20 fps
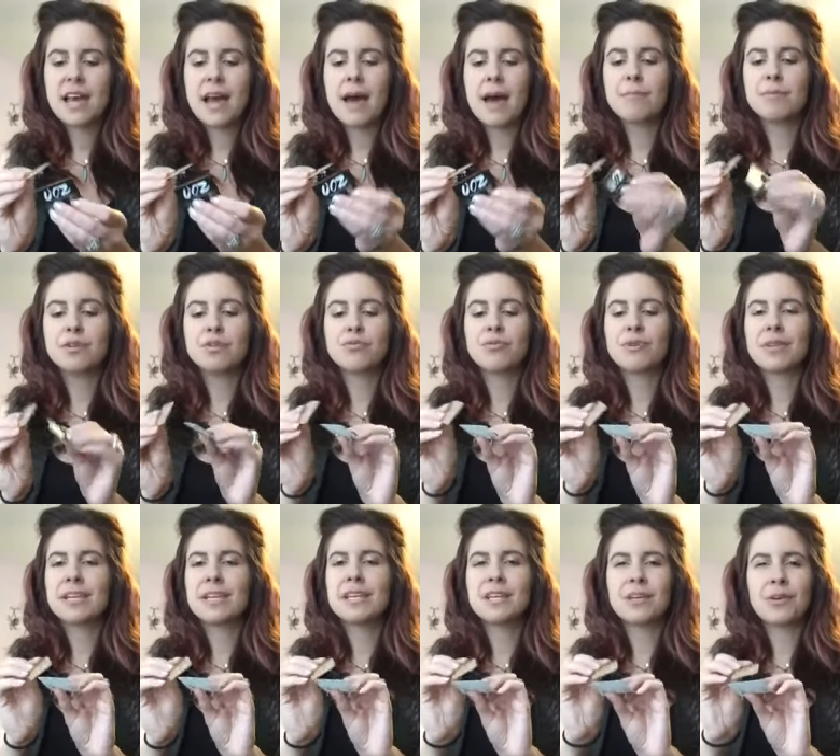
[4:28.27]
I'm just
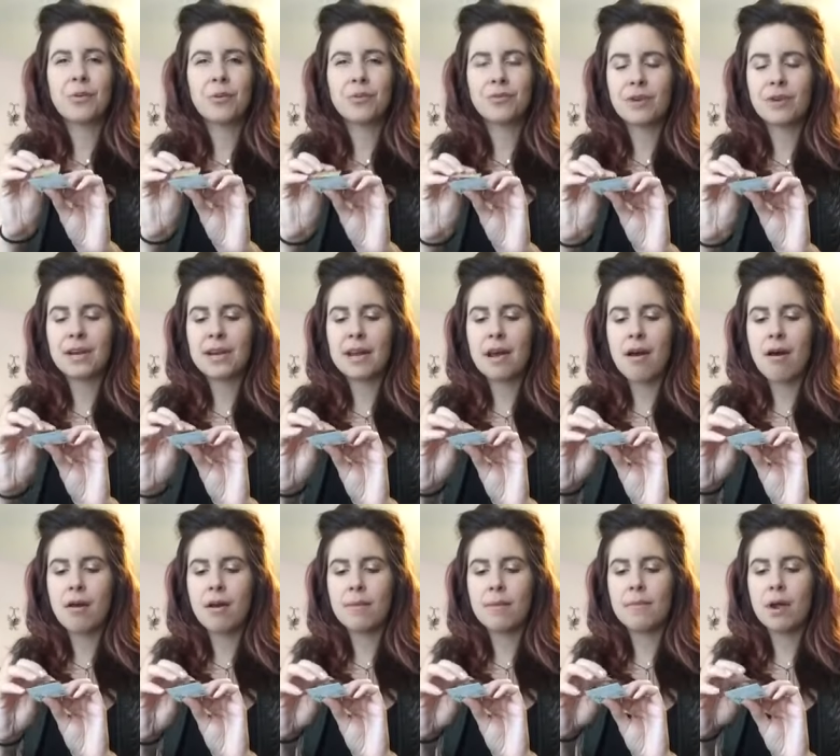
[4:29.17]
really into gold right now,
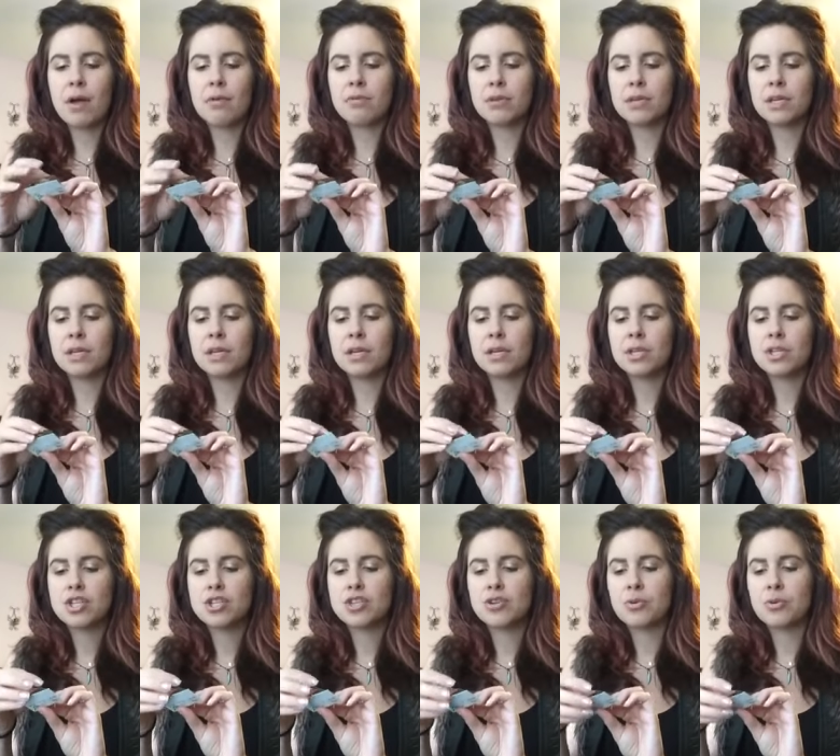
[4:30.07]
and I'm not really
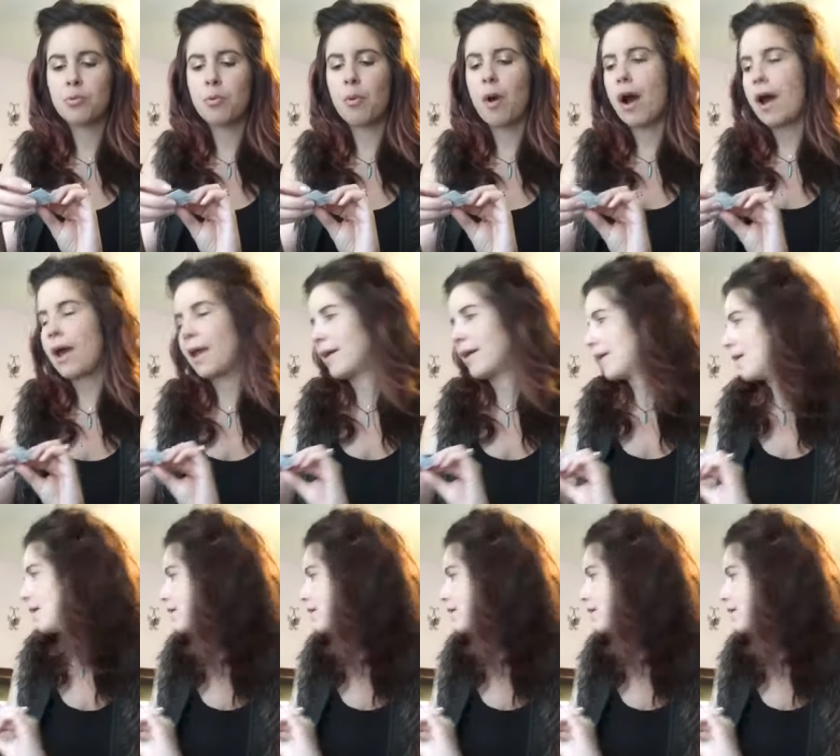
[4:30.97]
sure why.